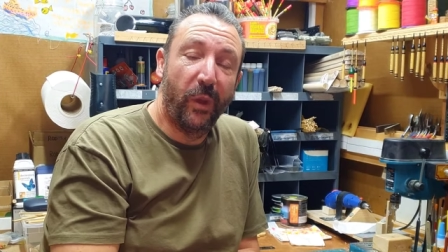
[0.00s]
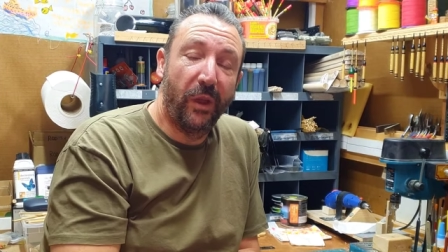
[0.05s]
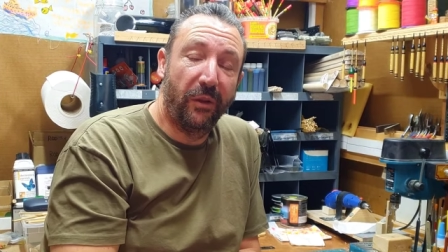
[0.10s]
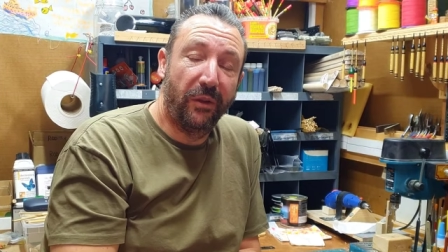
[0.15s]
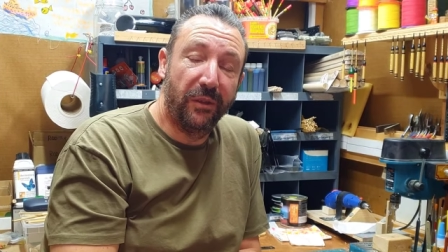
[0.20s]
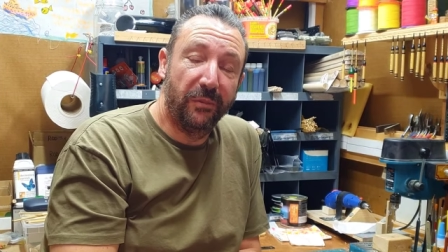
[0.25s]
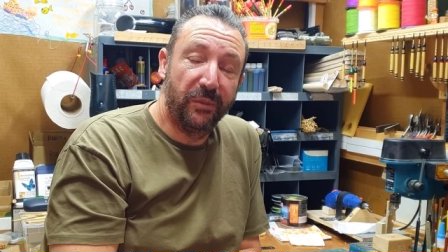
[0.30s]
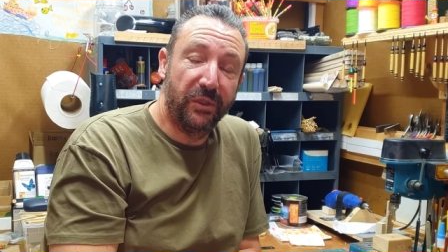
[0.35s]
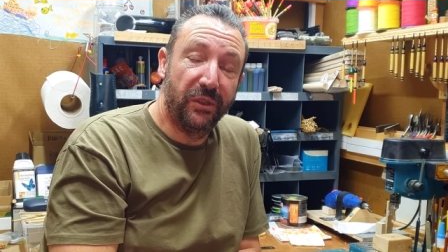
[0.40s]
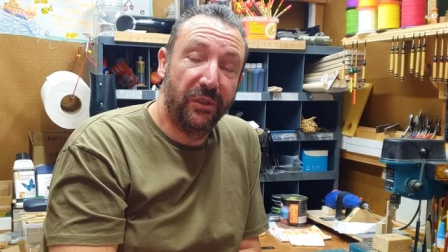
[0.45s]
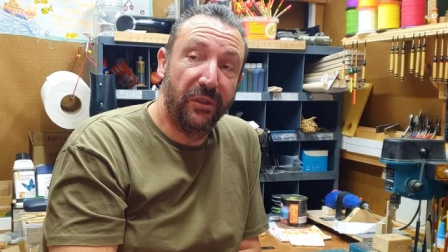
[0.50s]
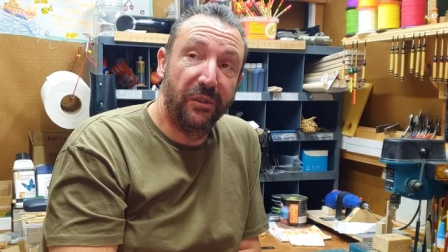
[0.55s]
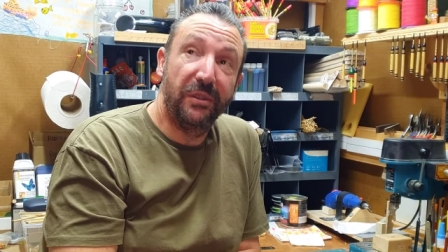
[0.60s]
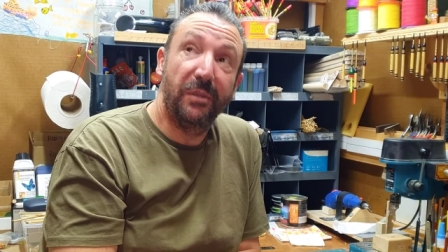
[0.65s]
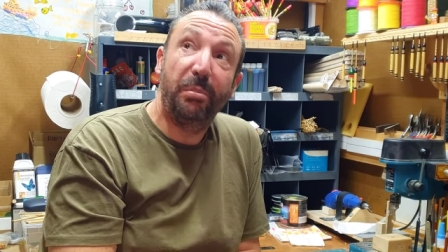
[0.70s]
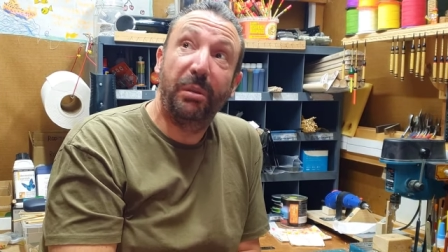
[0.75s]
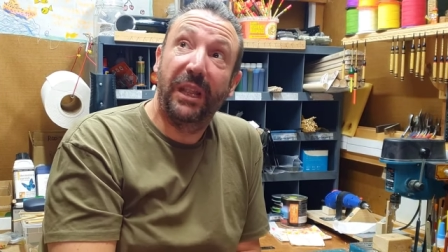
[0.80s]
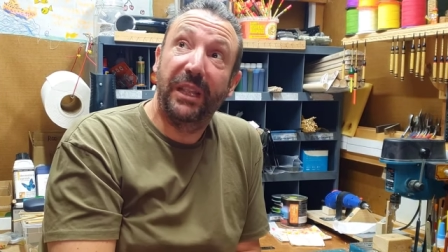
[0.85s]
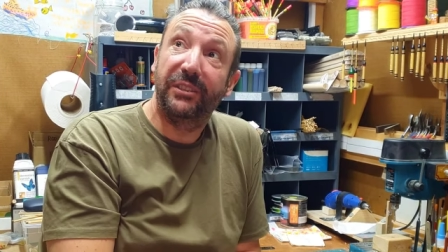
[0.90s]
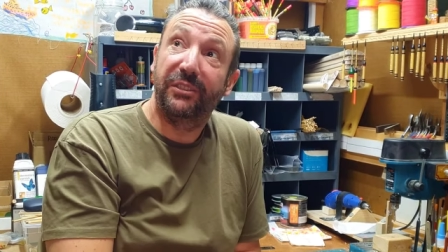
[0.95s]
welcome
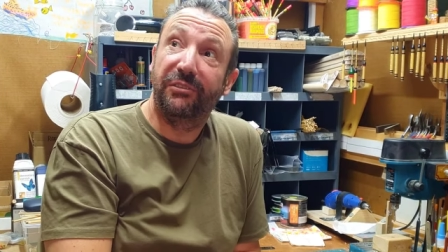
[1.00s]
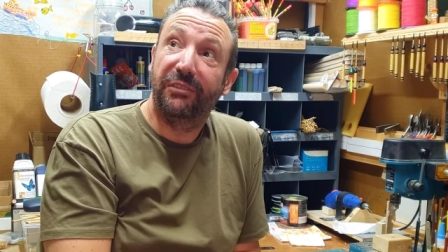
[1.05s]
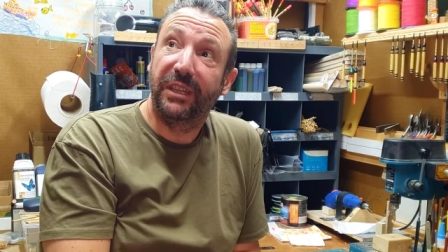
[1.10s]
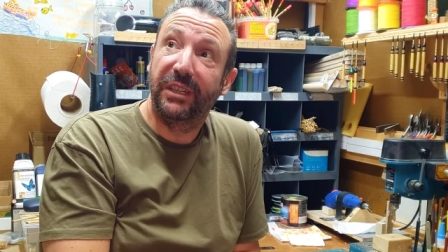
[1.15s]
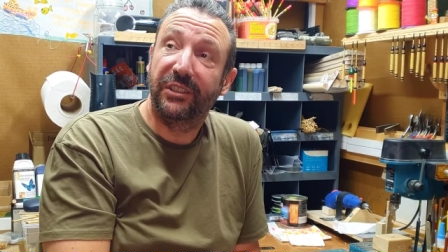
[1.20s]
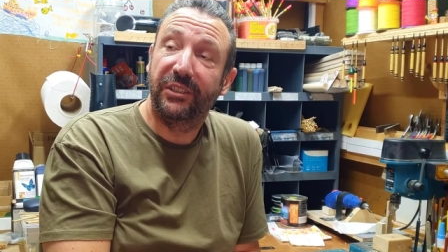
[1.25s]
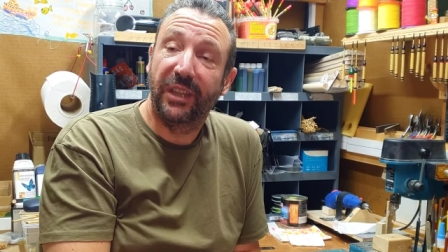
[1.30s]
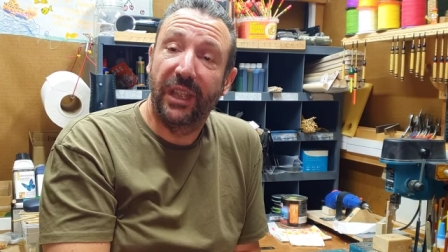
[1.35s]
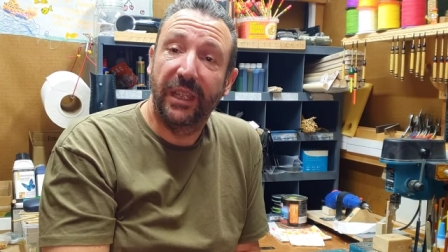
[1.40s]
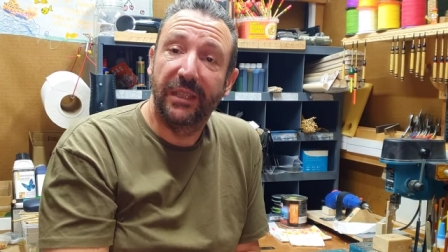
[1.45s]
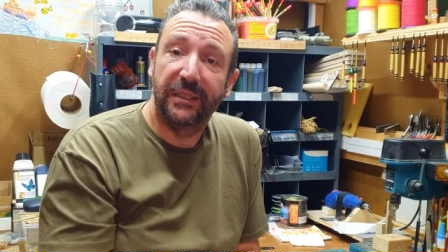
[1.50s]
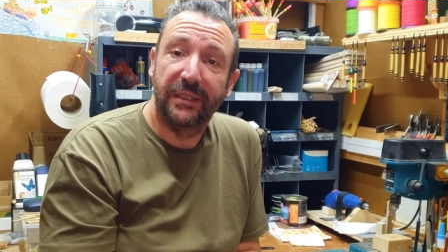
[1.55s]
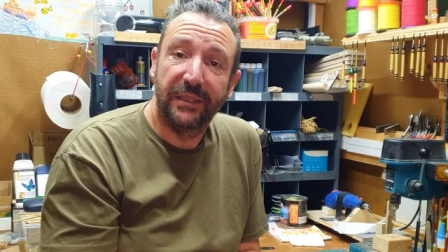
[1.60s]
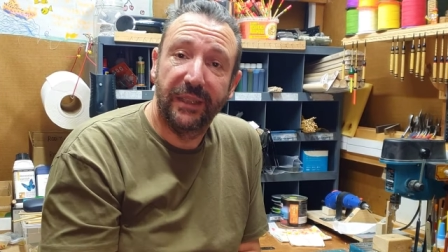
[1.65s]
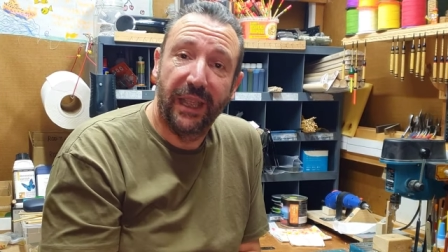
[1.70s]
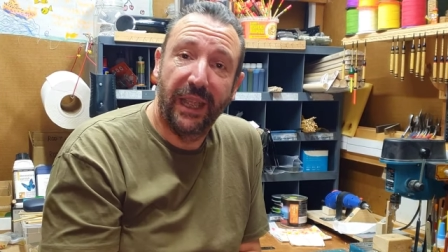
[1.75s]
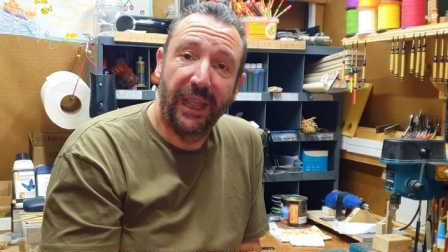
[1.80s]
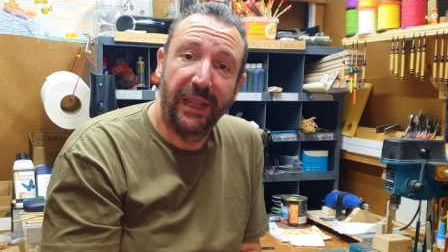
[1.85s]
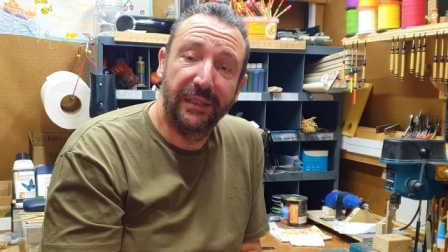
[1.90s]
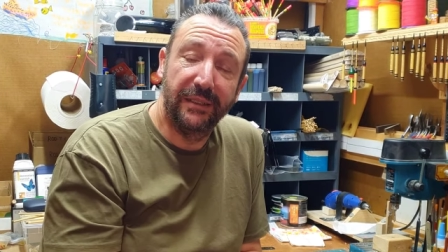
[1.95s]
to the Pleasuring
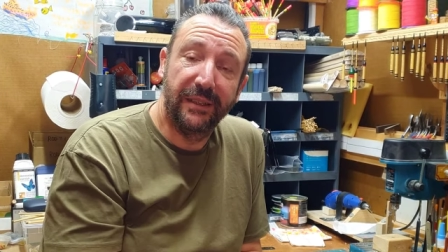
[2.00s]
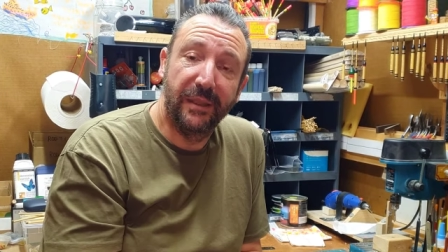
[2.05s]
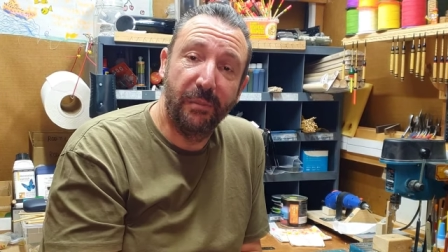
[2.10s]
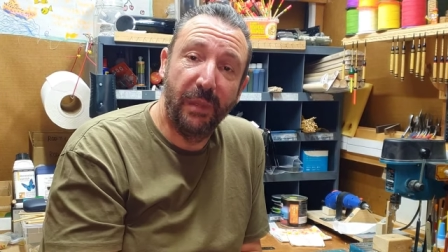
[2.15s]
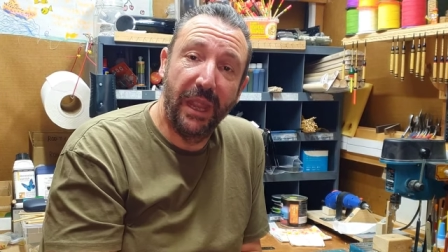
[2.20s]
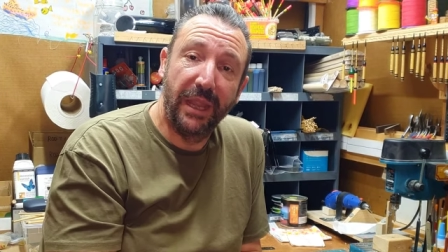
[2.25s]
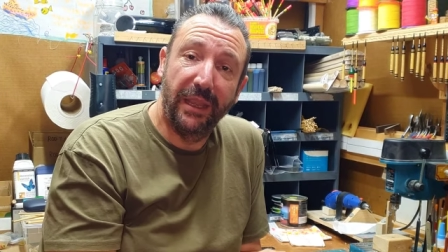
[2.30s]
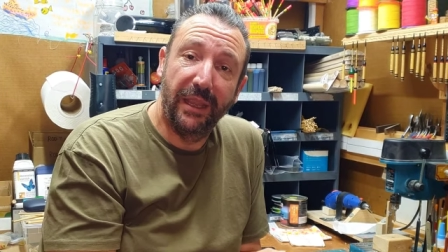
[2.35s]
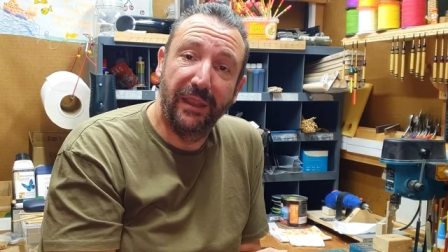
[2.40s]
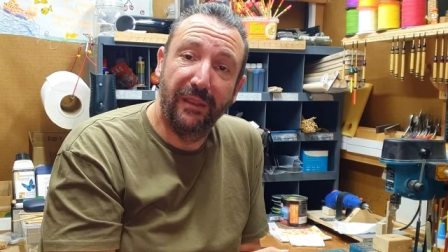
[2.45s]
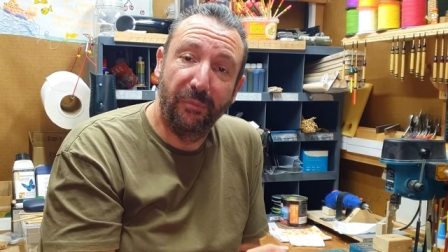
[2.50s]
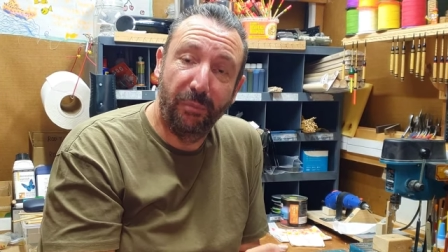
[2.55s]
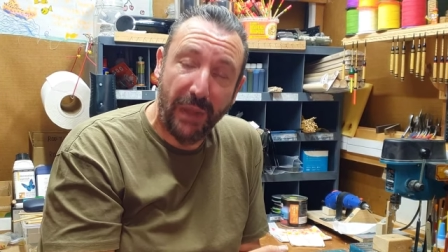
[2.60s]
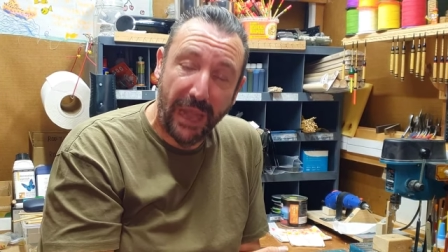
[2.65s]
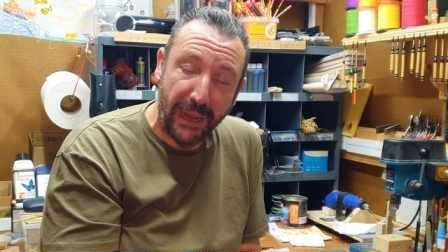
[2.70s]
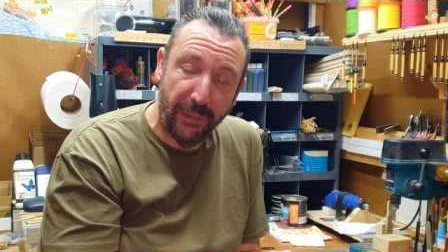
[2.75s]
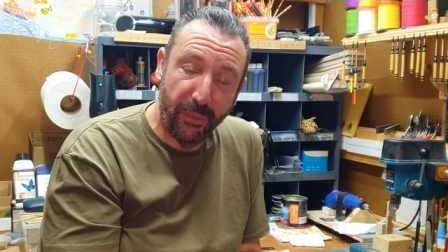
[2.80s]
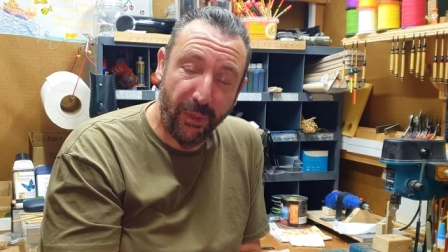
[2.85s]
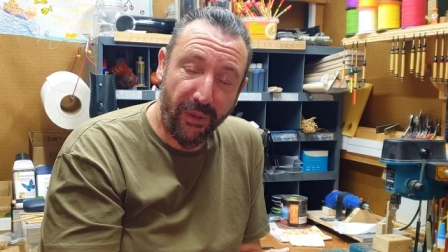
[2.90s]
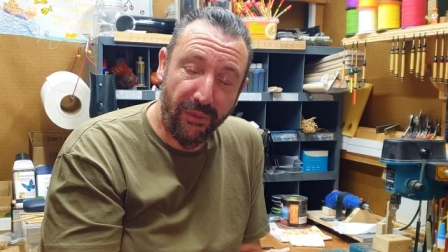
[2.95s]
Shed and the making
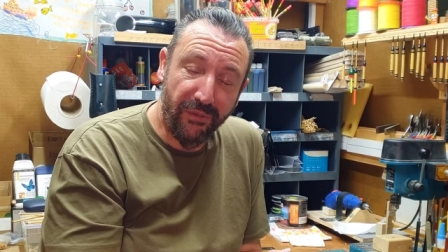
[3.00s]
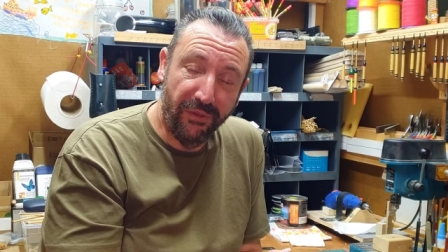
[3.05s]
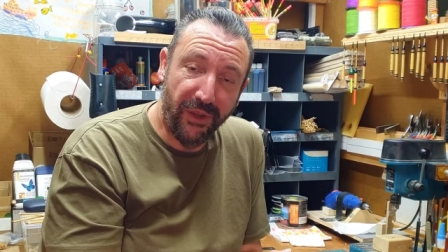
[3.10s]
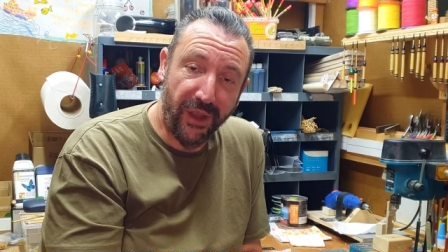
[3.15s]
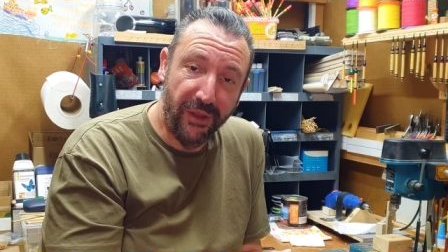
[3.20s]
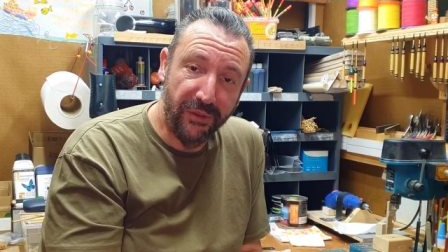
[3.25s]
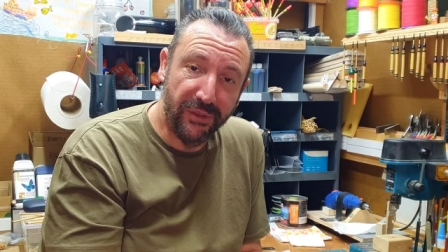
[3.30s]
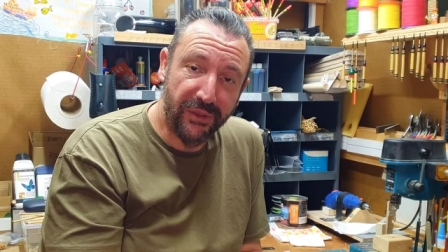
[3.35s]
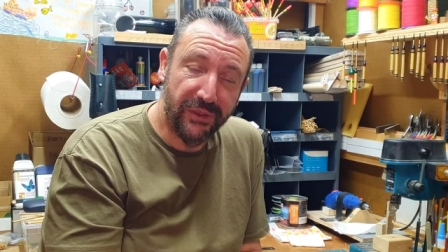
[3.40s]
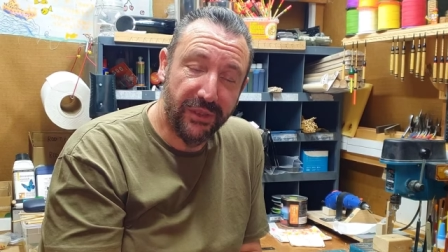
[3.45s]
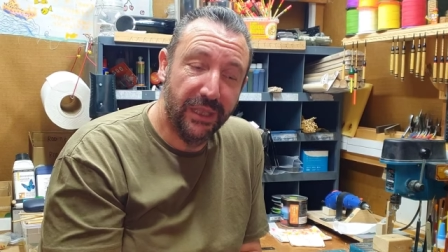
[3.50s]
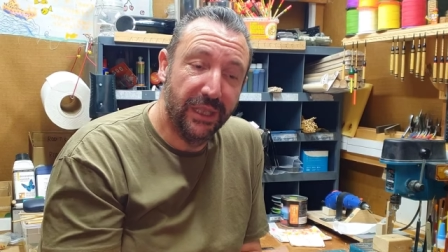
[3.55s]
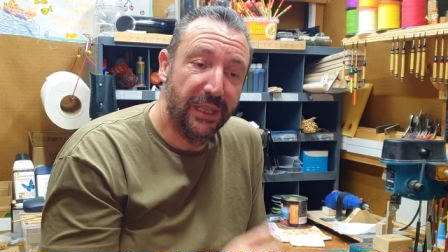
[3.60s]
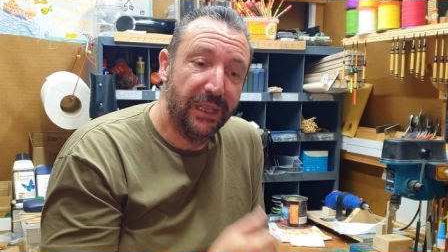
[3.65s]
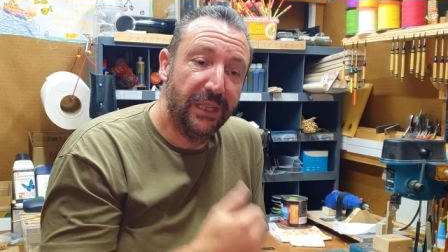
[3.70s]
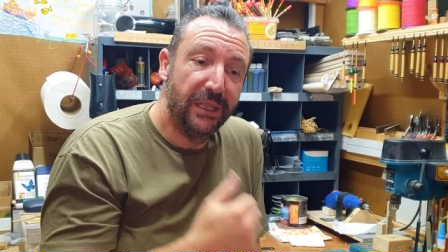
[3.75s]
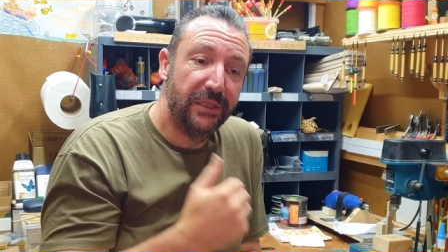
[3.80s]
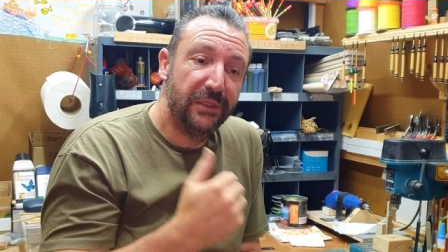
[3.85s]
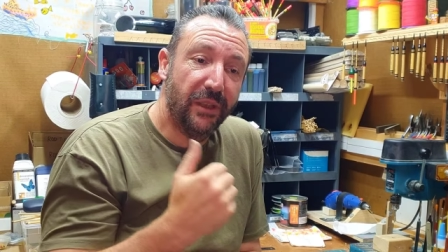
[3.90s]
of Black Bottom Floats.